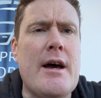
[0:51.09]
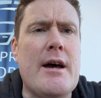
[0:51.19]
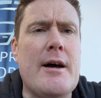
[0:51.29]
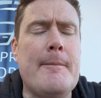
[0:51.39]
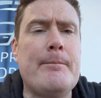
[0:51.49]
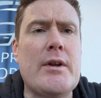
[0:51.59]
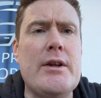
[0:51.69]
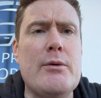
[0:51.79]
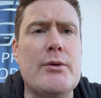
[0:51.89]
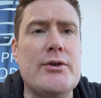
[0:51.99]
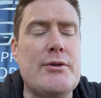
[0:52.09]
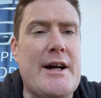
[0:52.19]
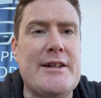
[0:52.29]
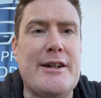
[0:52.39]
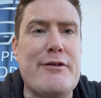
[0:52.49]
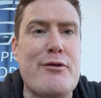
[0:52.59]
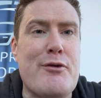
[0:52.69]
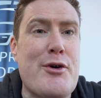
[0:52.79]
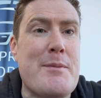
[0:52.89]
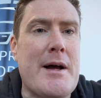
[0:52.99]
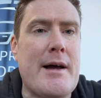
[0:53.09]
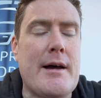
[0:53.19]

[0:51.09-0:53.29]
You wouldn't do that in your living room,